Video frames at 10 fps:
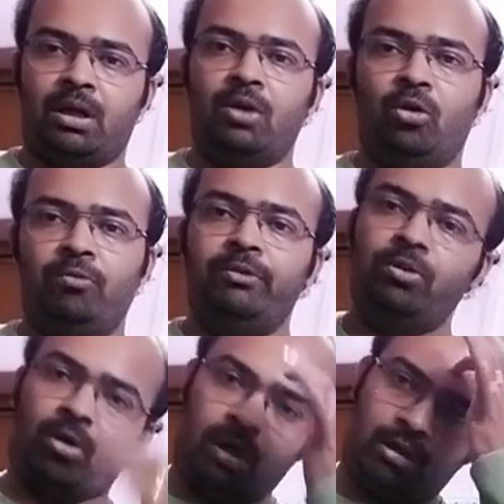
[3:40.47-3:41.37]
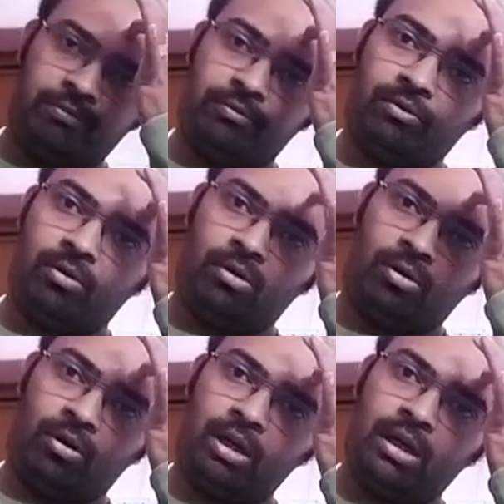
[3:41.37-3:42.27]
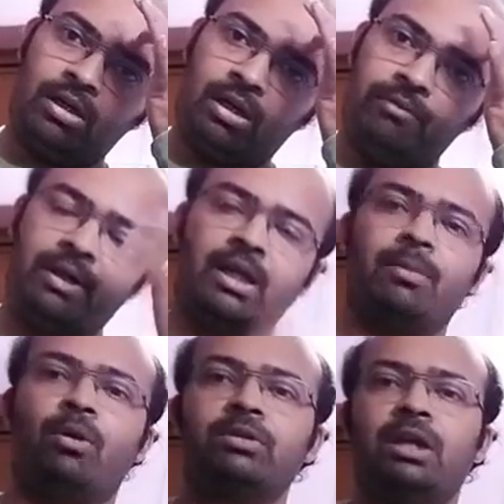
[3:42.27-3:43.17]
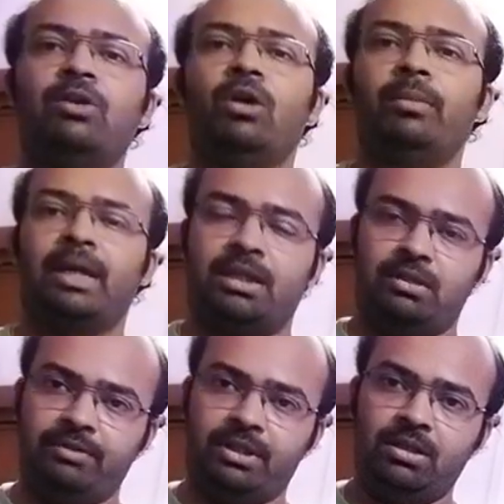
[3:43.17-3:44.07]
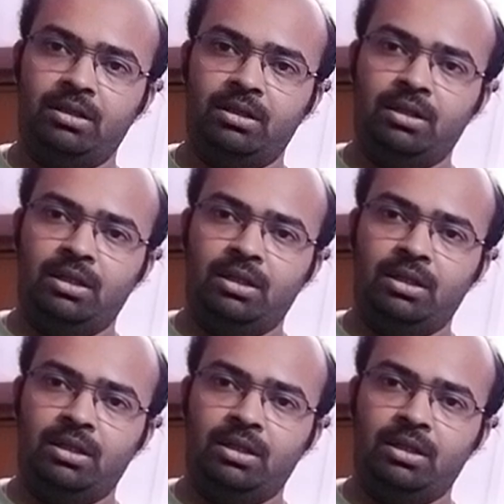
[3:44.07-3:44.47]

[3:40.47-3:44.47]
I hope you all are aware about the economic activity.